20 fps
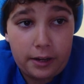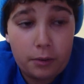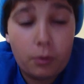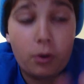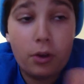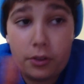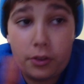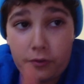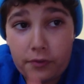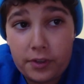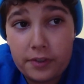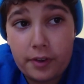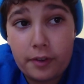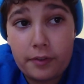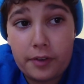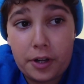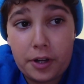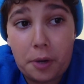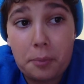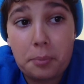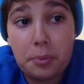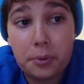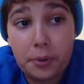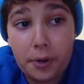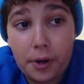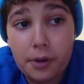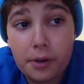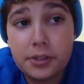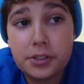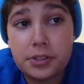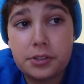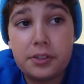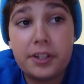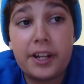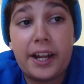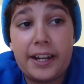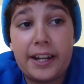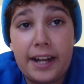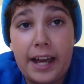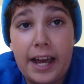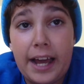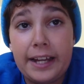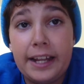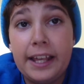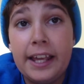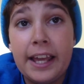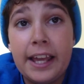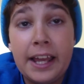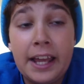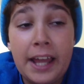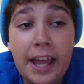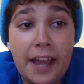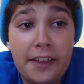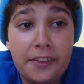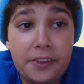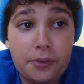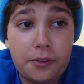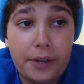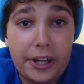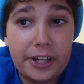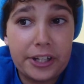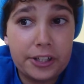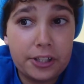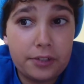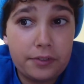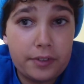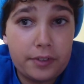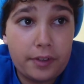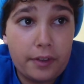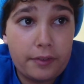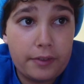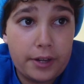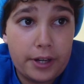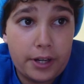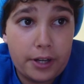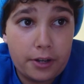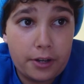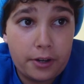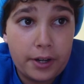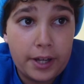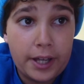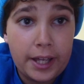well the Viva Video Pro is $2.99, and the regular Viva Video